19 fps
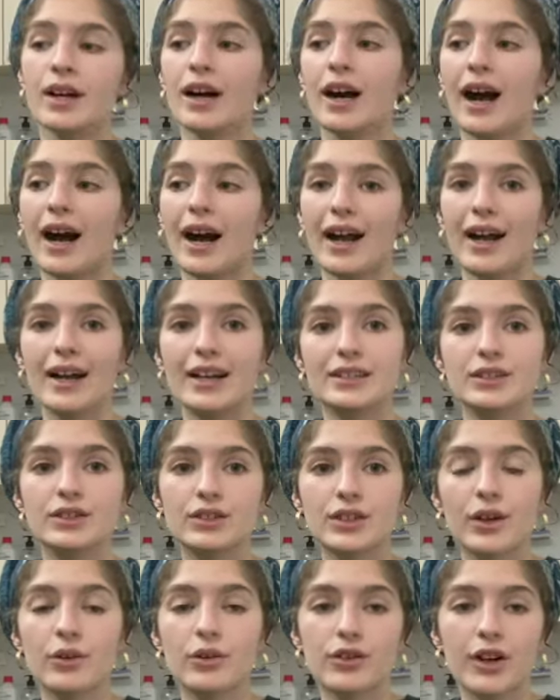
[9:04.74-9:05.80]
and
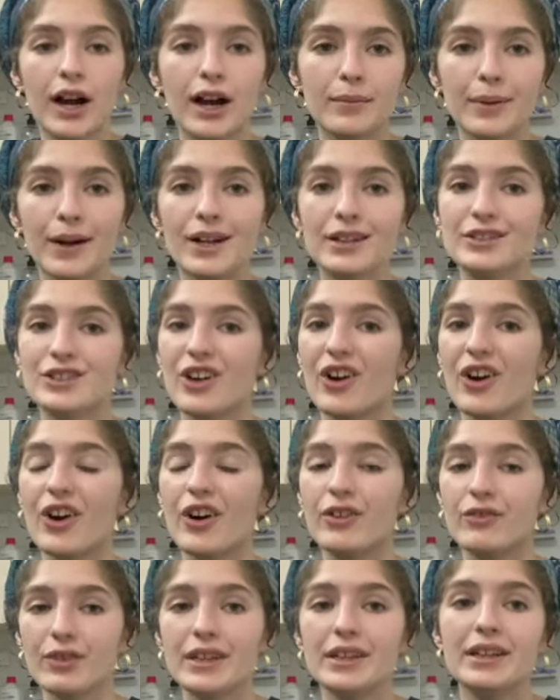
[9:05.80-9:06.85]
so crock pots are
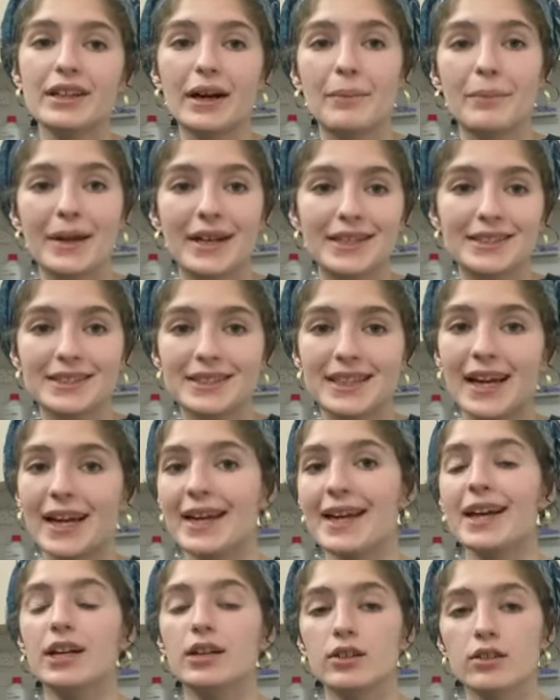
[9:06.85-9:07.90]
really a mainstay
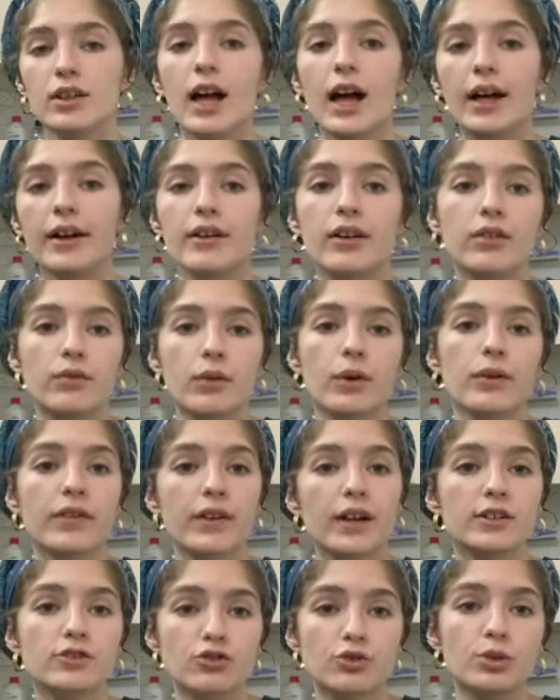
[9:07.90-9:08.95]
in a lot of
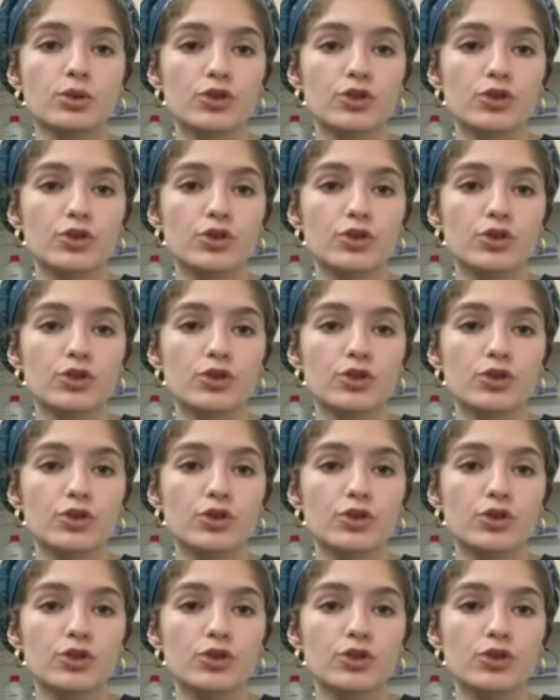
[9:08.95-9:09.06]
Orthodox Jewish